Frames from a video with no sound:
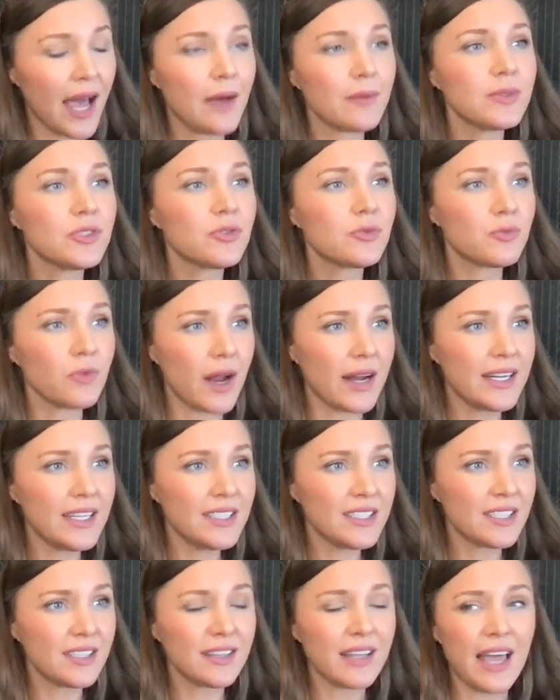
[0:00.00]
I was
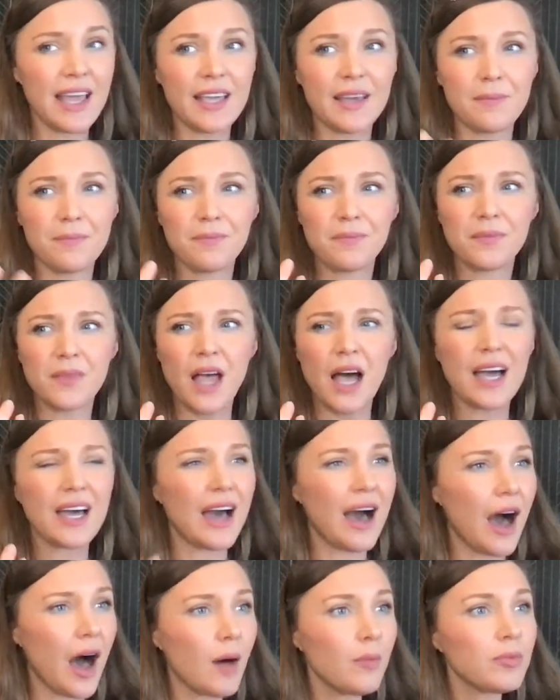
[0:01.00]
ready to like
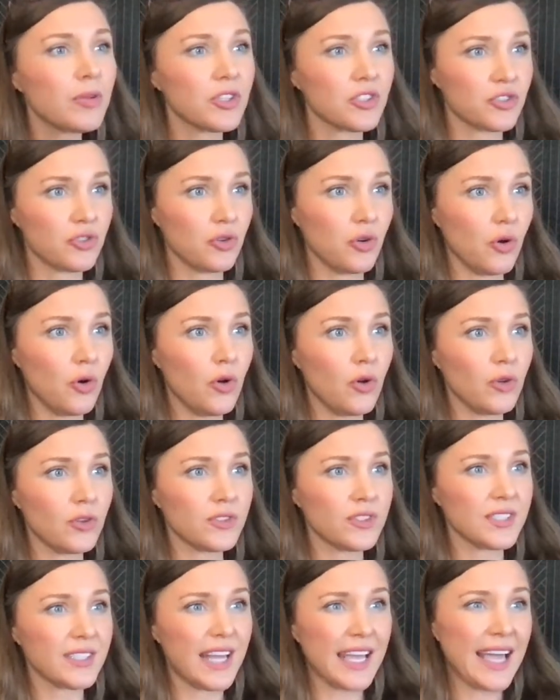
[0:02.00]
accomplish
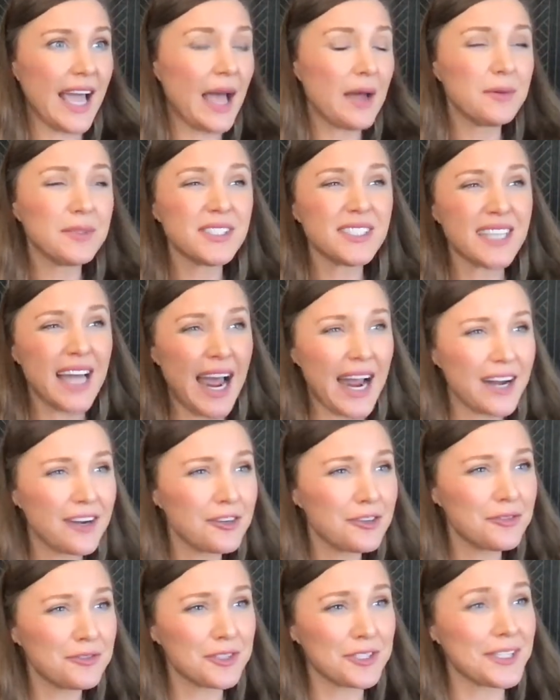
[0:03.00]
goals. And like I was
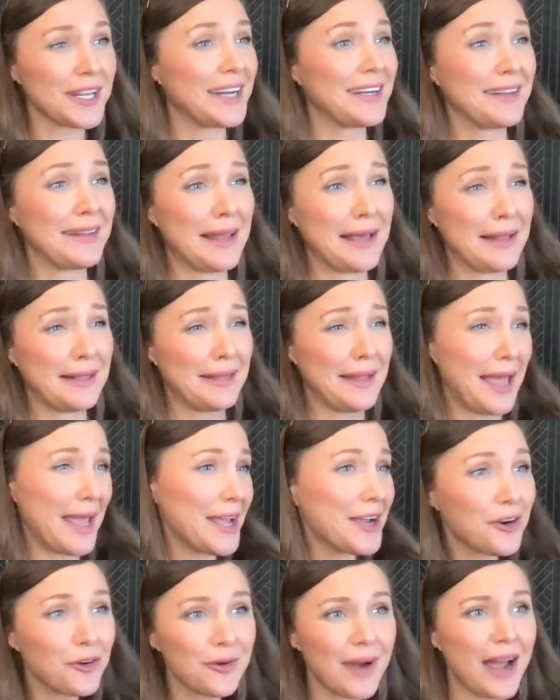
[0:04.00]
tired of just kind of like
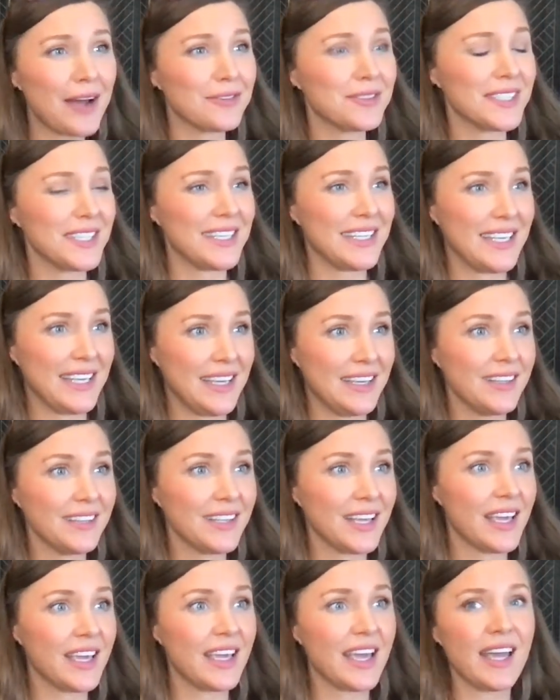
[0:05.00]
laying around and
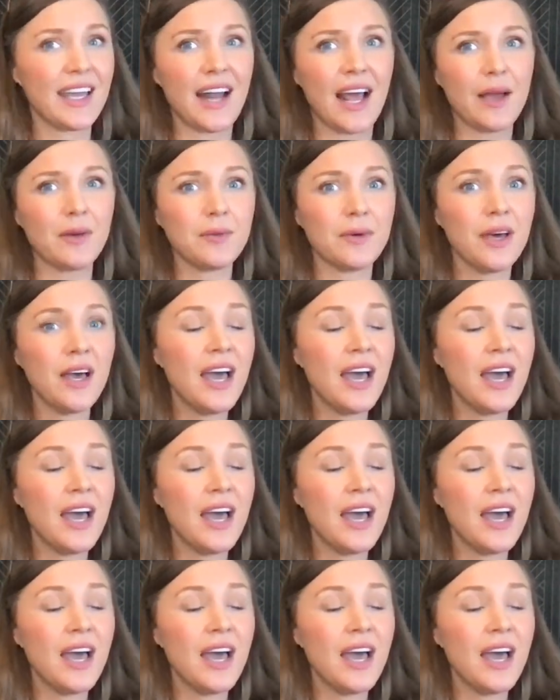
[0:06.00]
healing. And I